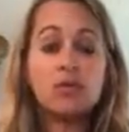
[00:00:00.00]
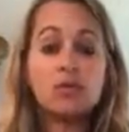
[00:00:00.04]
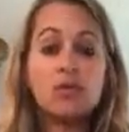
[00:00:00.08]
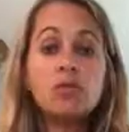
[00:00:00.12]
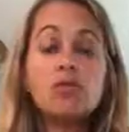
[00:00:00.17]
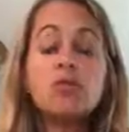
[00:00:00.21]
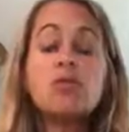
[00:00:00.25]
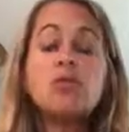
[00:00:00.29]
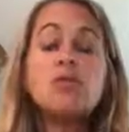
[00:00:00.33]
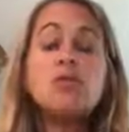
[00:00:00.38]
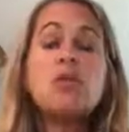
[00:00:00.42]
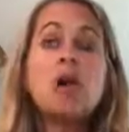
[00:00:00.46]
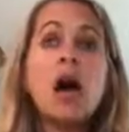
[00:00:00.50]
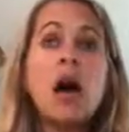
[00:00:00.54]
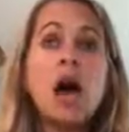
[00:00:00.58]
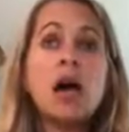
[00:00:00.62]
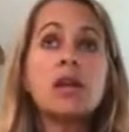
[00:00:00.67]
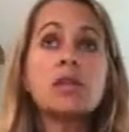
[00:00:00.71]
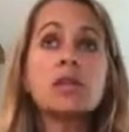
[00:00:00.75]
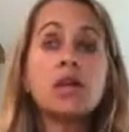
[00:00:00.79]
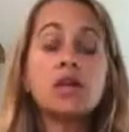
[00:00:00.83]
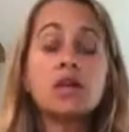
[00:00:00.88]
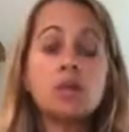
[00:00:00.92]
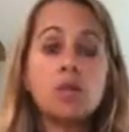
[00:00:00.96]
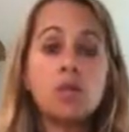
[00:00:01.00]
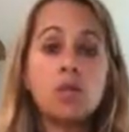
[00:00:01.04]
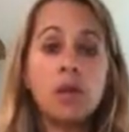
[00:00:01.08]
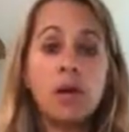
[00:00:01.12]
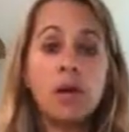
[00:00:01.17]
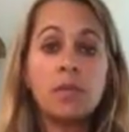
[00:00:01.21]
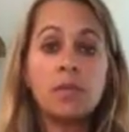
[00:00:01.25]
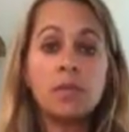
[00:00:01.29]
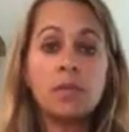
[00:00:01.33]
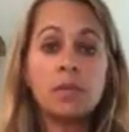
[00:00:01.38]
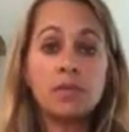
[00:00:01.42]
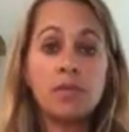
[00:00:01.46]
Do not
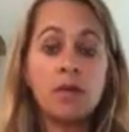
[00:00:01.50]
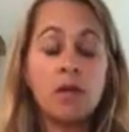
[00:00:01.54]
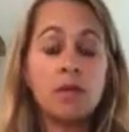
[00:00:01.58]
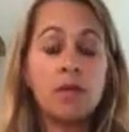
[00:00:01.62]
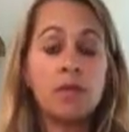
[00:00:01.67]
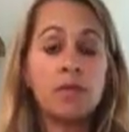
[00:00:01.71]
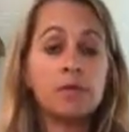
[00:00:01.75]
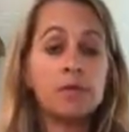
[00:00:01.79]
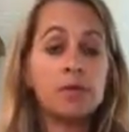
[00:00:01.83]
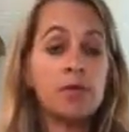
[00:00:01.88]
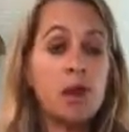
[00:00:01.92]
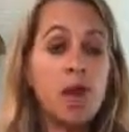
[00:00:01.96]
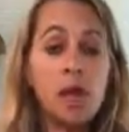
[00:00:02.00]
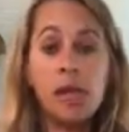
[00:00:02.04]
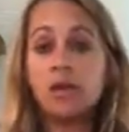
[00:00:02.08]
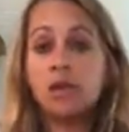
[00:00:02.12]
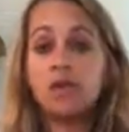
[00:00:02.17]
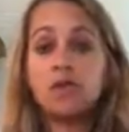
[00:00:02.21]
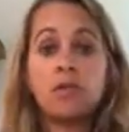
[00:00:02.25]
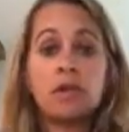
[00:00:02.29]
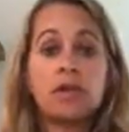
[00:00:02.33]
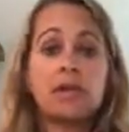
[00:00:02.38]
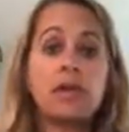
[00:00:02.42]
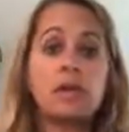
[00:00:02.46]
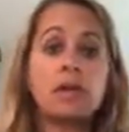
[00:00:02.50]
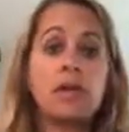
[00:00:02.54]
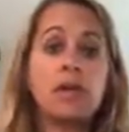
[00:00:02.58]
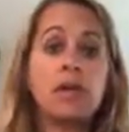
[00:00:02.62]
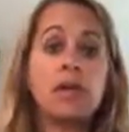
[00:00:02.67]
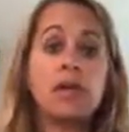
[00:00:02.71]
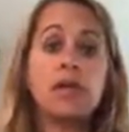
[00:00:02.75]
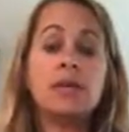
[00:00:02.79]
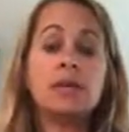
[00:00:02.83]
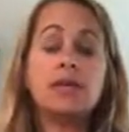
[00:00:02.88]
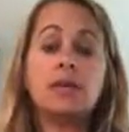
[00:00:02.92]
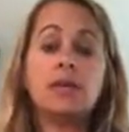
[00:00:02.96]
overwhelm yourself with trying new
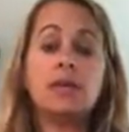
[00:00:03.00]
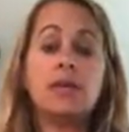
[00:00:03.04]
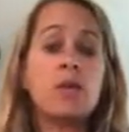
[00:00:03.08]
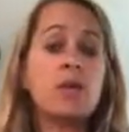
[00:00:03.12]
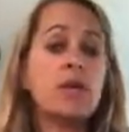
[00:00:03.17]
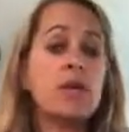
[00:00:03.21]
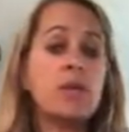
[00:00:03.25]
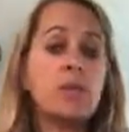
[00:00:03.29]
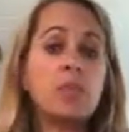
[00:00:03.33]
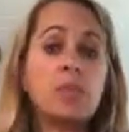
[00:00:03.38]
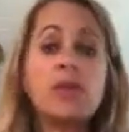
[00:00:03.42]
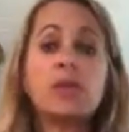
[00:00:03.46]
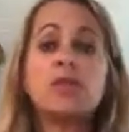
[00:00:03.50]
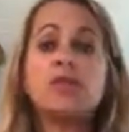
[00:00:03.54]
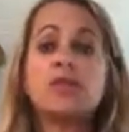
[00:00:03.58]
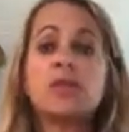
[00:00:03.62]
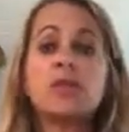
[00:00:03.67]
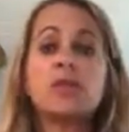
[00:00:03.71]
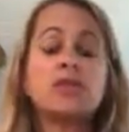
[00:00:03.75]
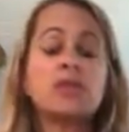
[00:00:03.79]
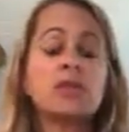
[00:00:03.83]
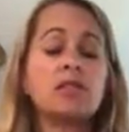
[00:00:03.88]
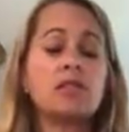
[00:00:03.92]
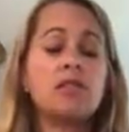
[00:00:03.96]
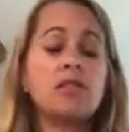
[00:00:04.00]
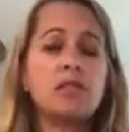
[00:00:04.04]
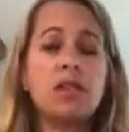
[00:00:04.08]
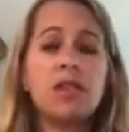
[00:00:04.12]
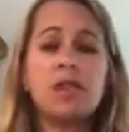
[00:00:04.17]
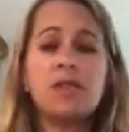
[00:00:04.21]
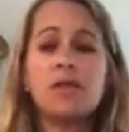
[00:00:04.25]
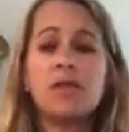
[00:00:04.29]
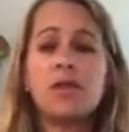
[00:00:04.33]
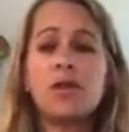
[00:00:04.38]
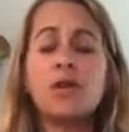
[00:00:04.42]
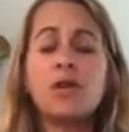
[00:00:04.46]
recipes and going to Pinterest and
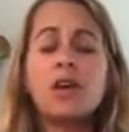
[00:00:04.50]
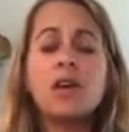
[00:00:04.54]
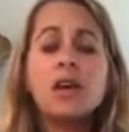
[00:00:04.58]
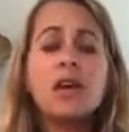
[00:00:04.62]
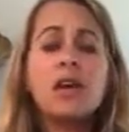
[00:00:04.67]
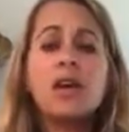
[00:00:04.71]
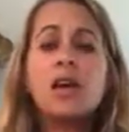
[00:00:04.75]
looking for,